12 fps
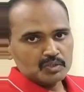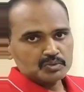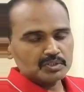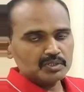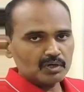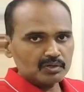
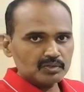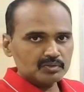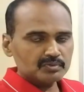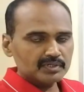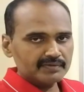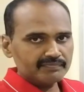So in
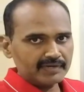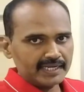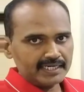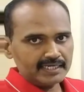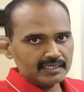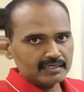order to
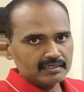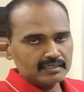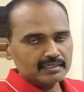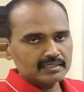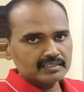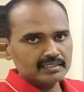define
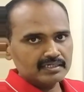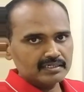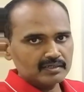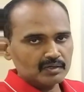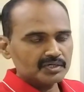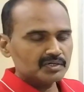
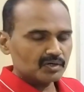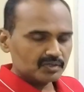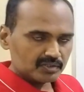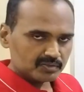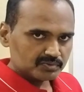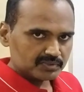in
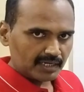order to